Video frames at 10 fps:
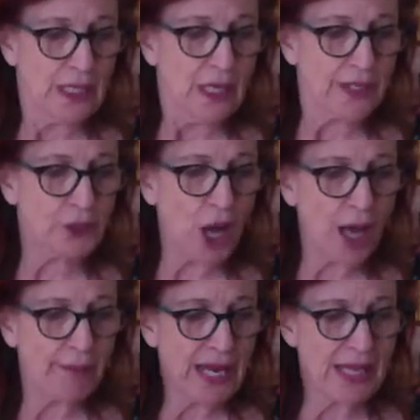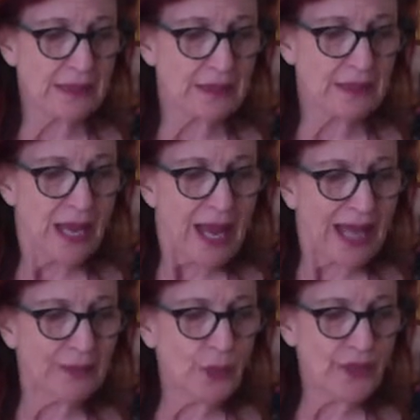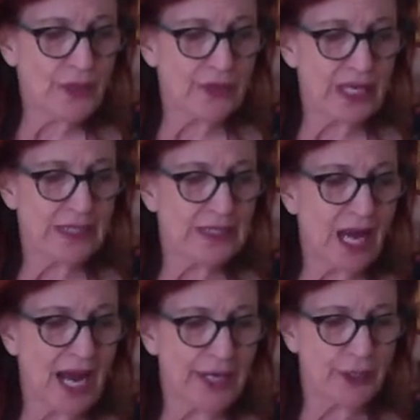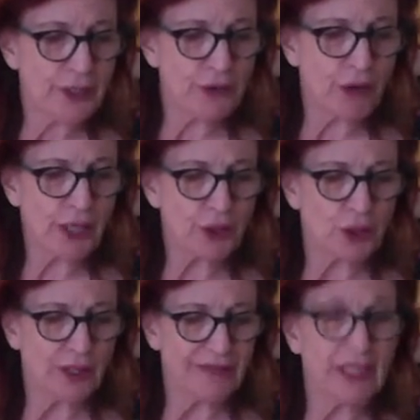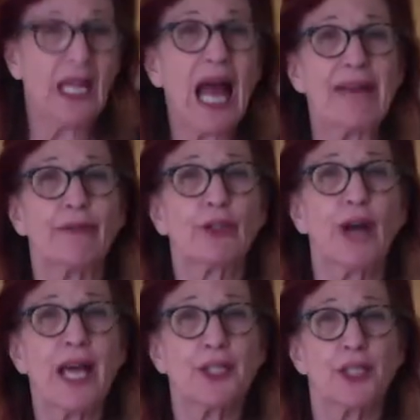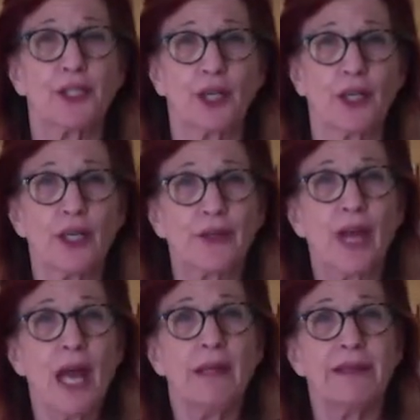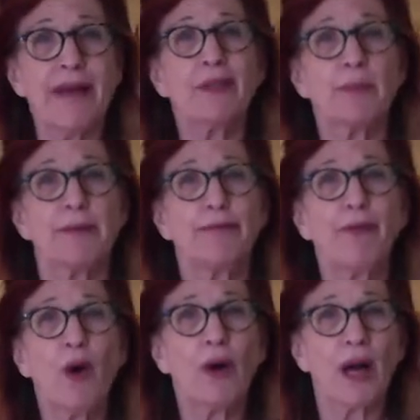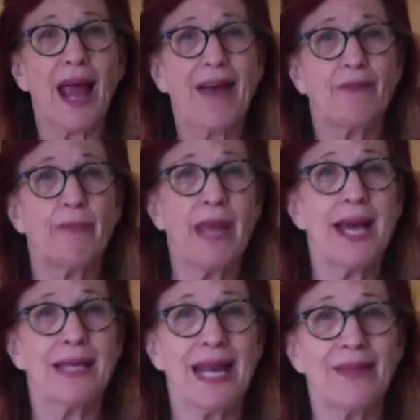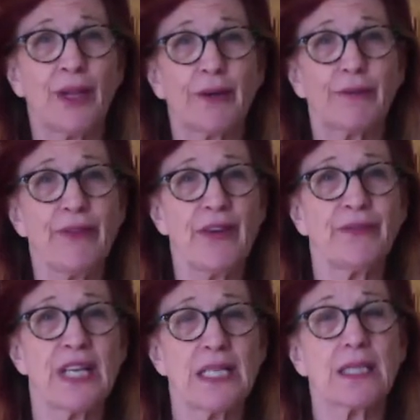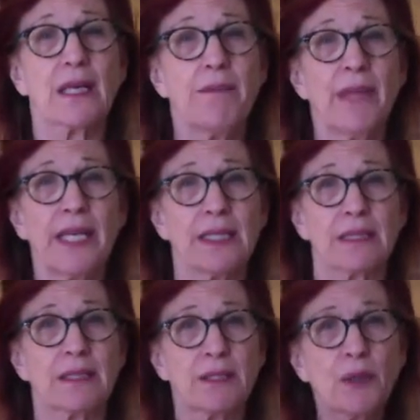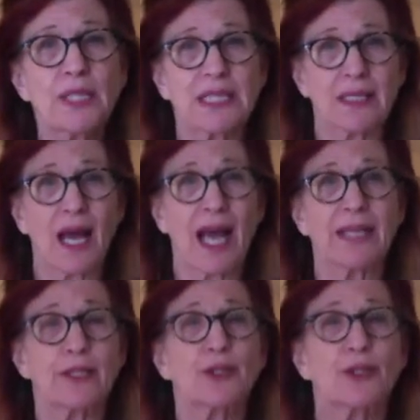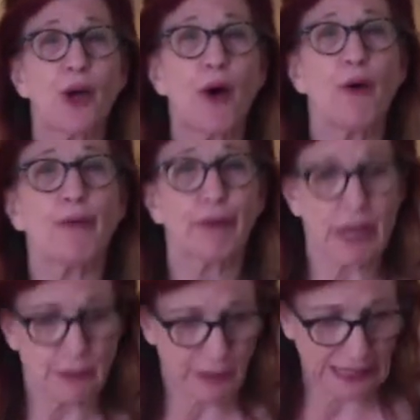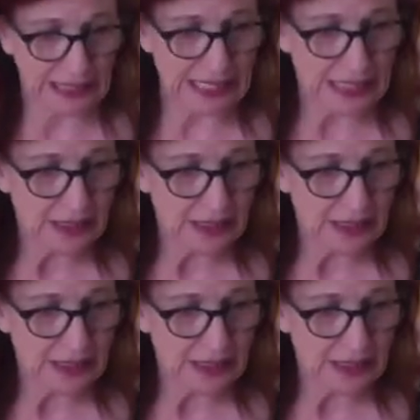a job ends, and with it the entire structure of a life crashes to earth. Never before have men in their 50s committed suicide so frequently.